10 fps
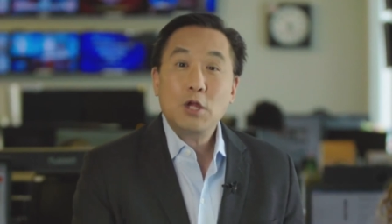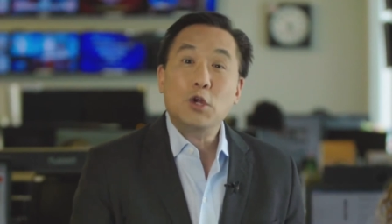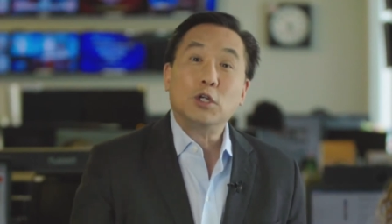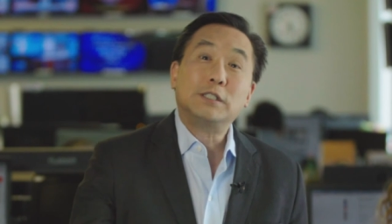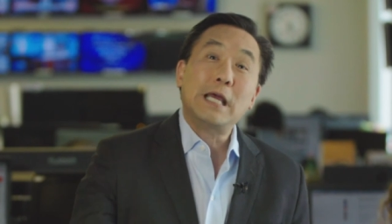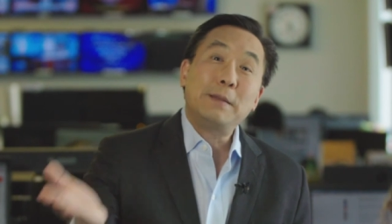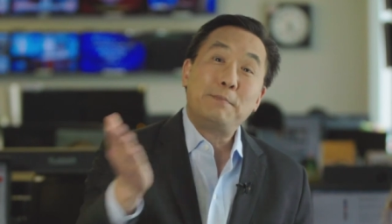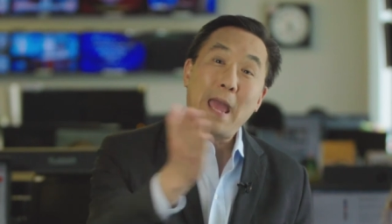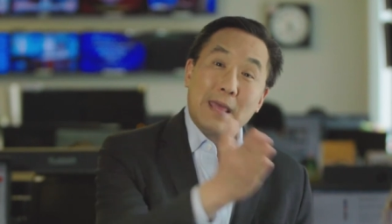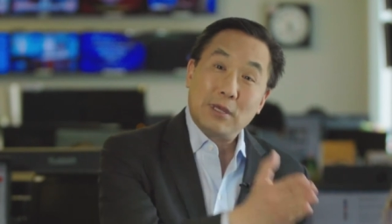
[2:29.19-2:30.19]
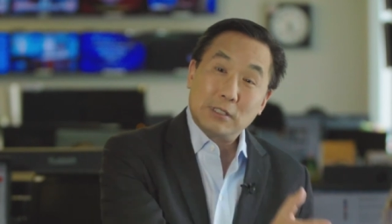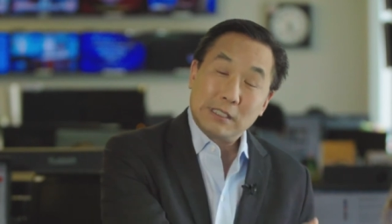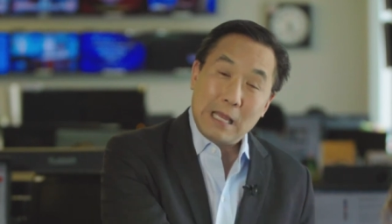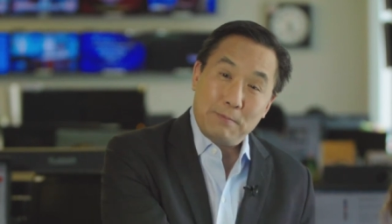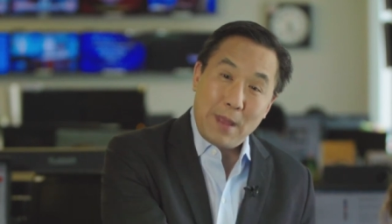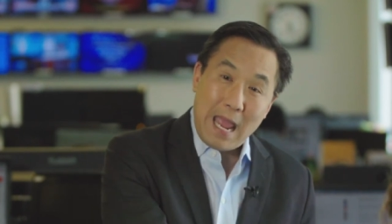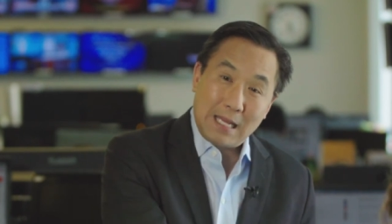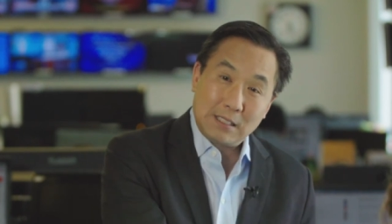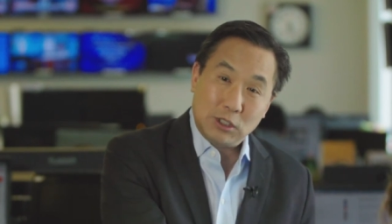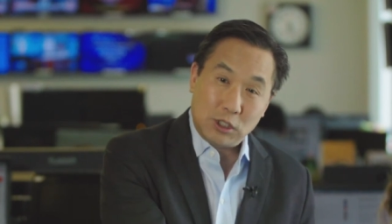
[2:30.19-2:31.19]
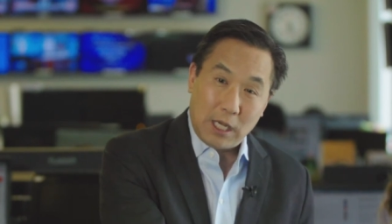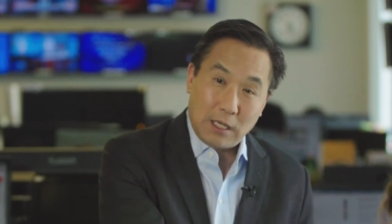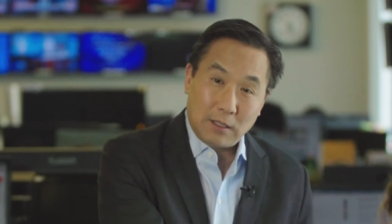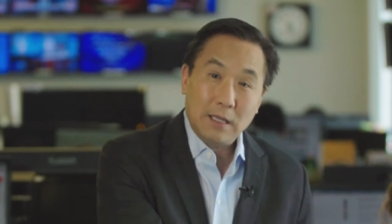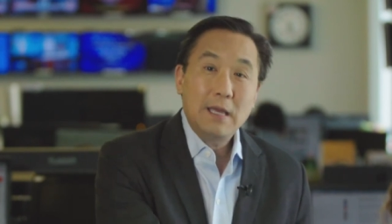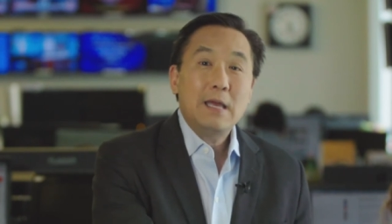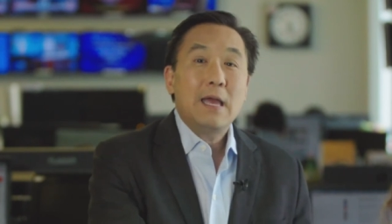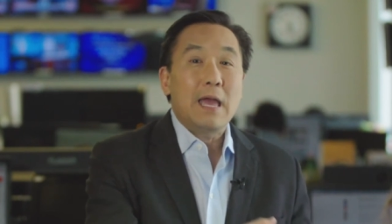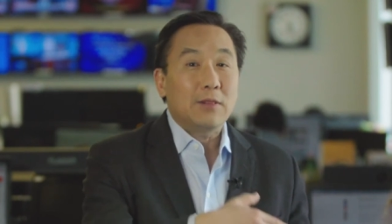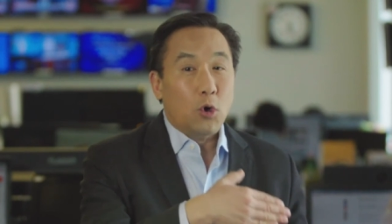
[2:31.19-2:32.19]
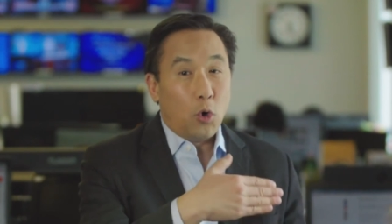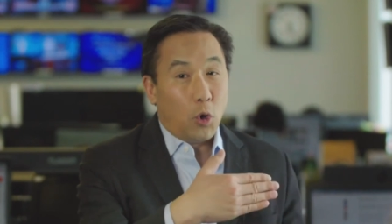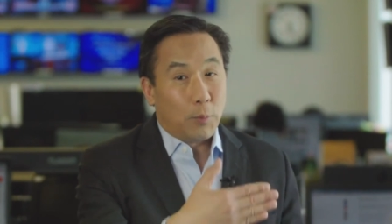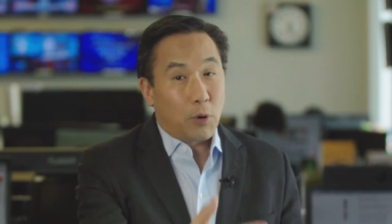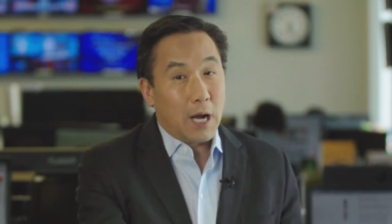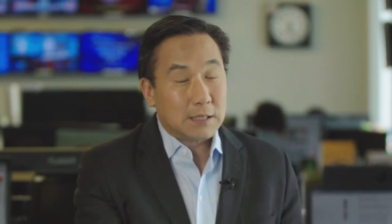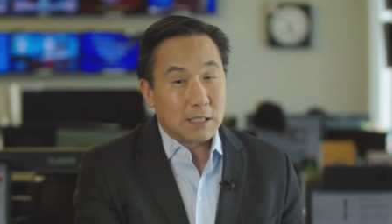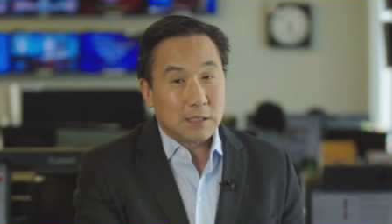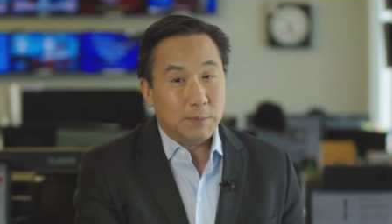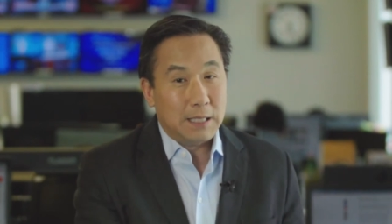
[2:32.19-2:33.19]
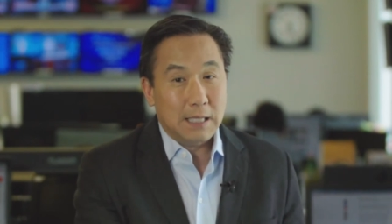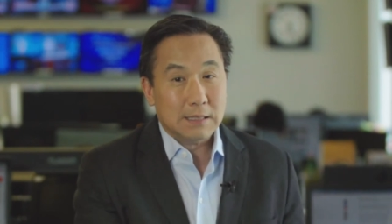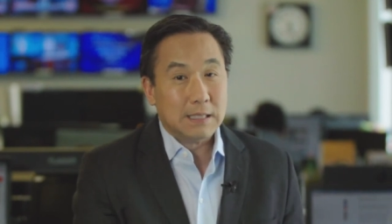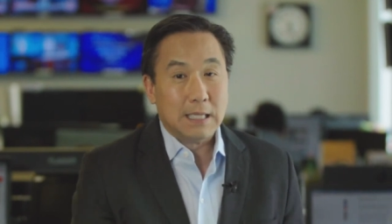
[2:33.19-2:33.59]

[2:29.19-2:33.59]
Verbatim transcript: You're sent back, they're sent back to jail, and the whole process begins